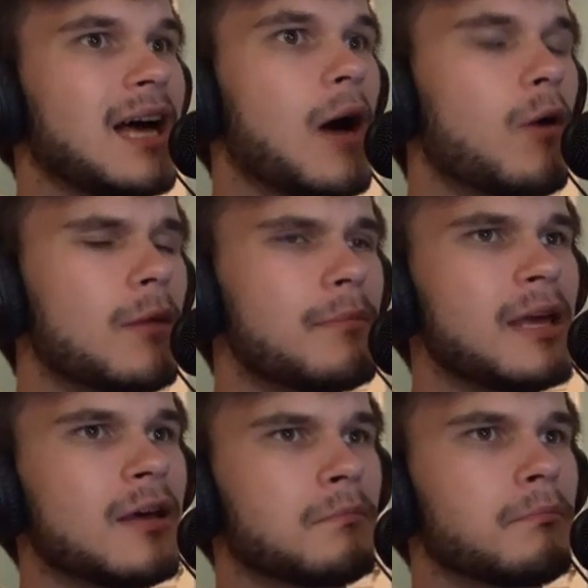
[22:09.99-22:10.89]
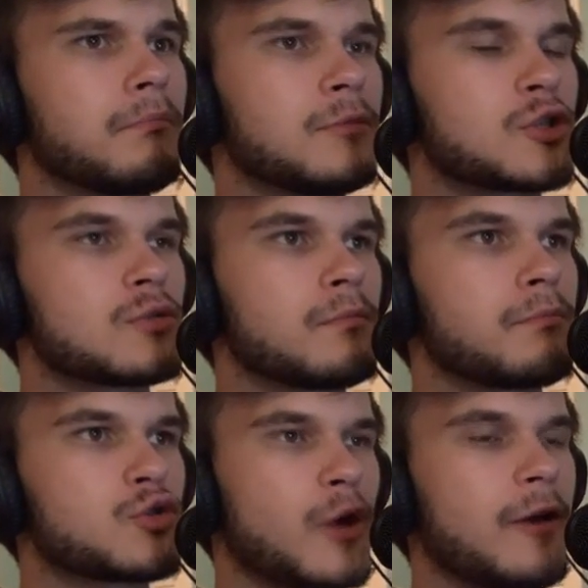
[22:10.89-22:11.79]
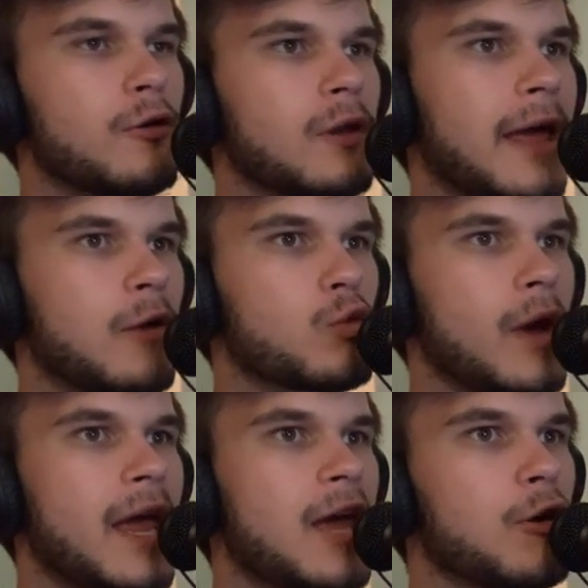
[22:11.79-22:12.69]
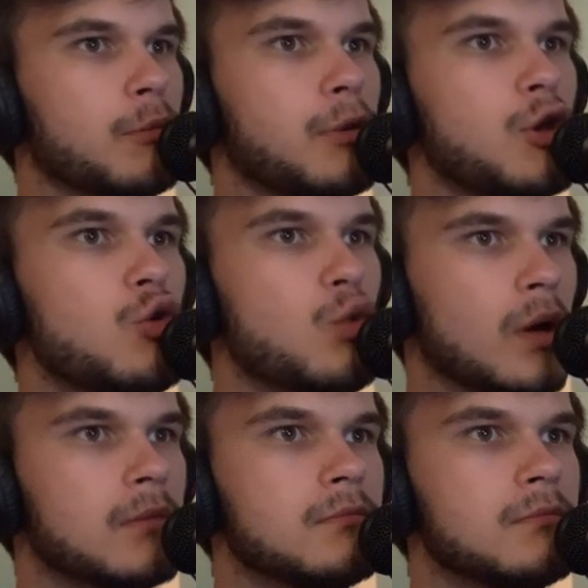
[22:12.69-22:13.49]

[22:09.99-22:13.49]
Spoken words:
I want to be a trainer like Red or Blue.